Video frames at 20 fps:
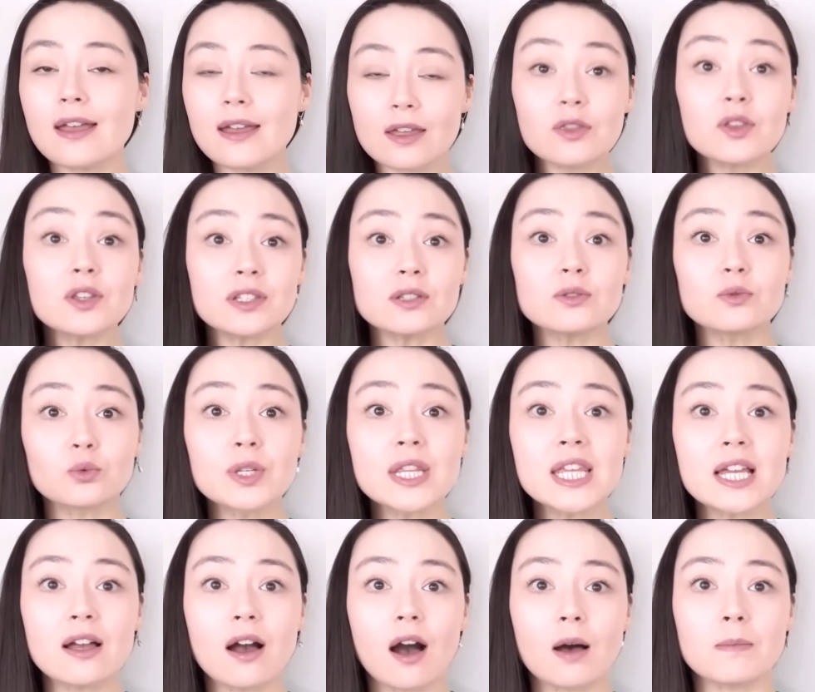This is really
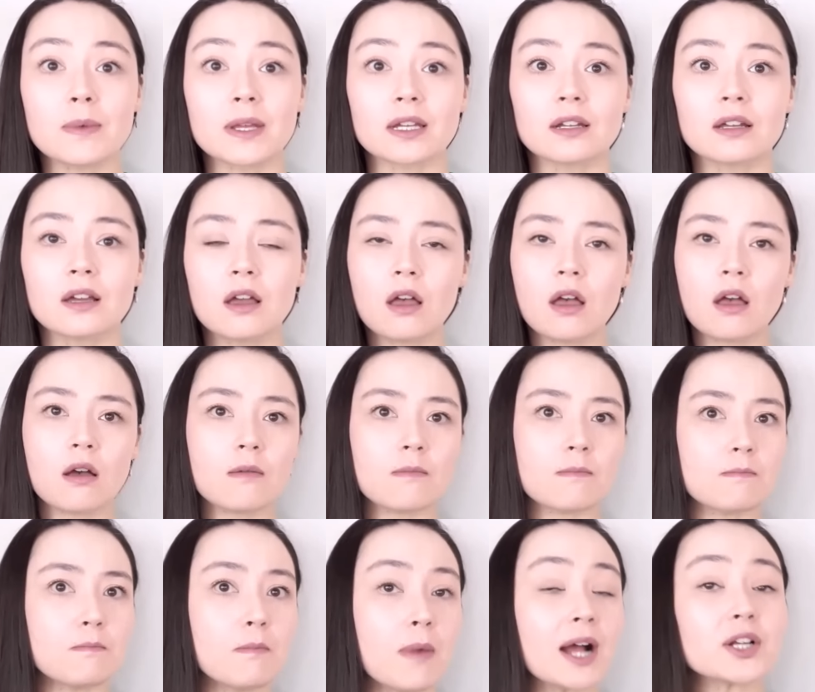common.
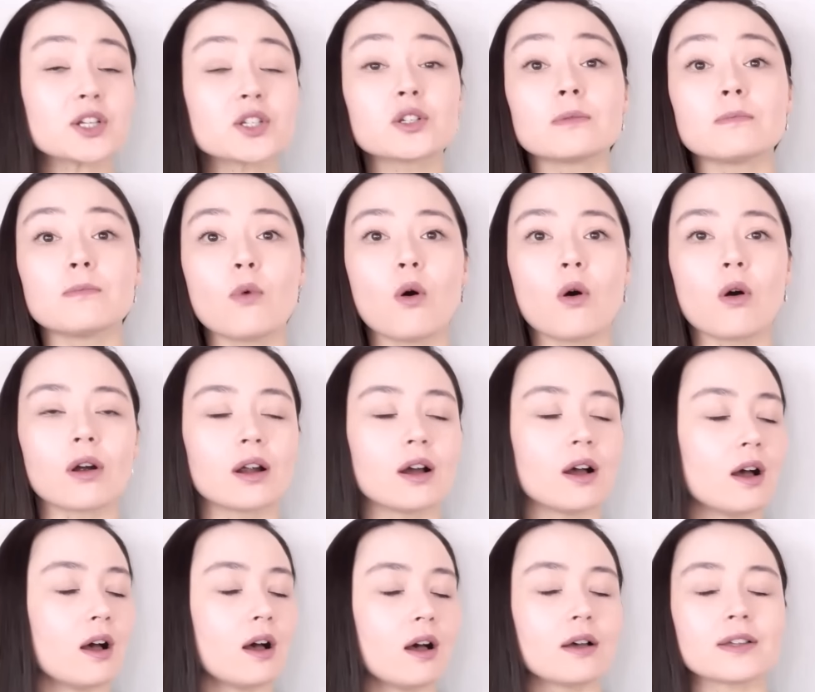Much more
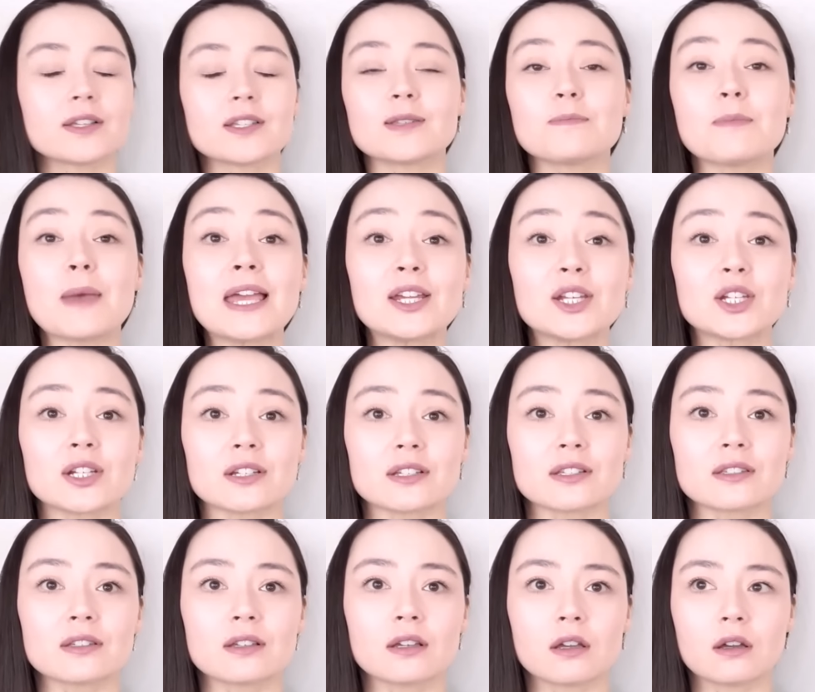
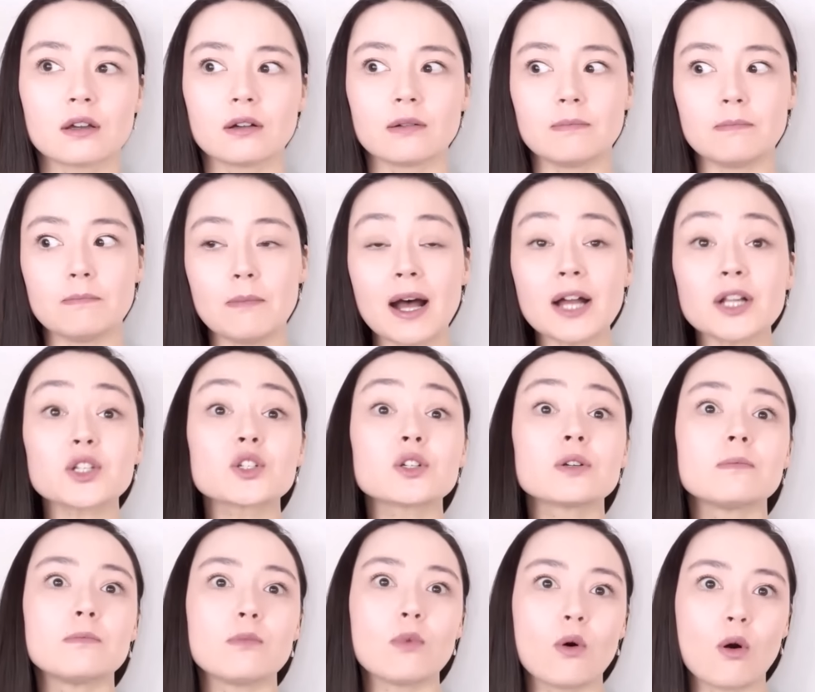spacious, much
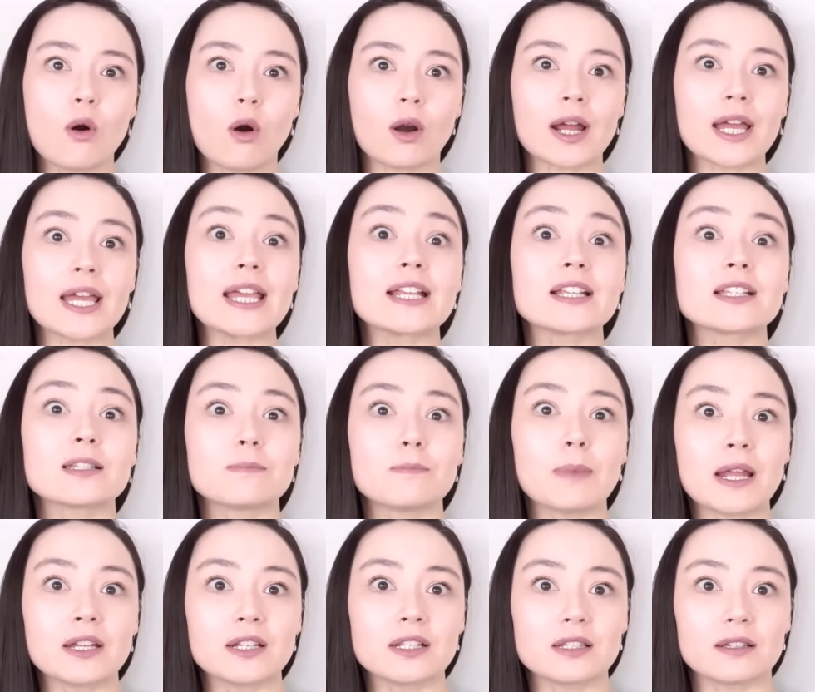more
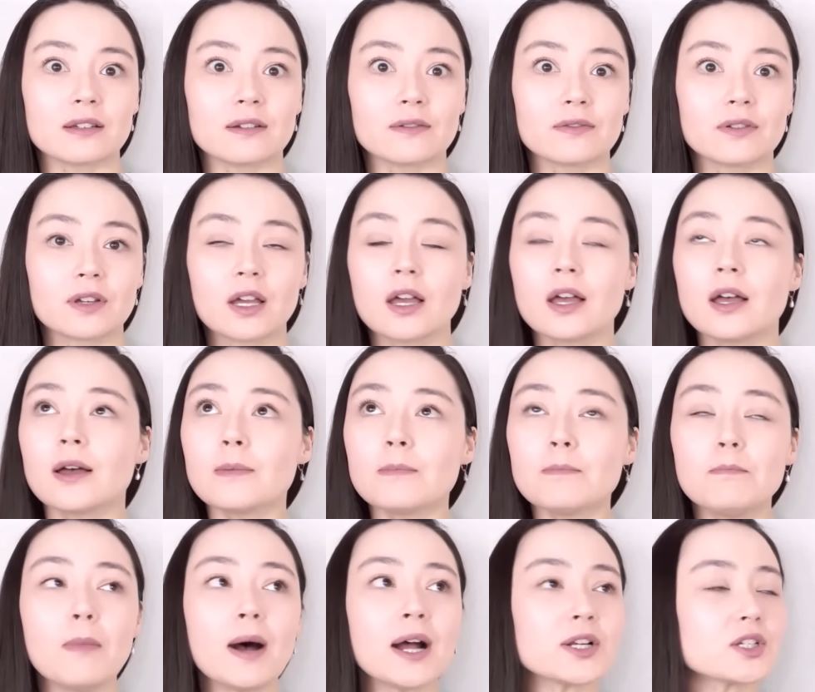expensive,
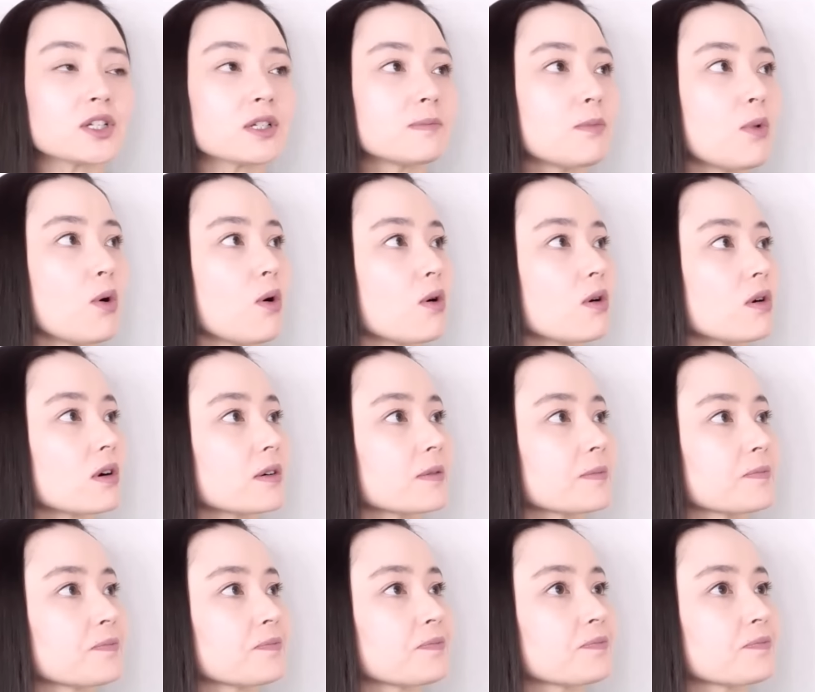much more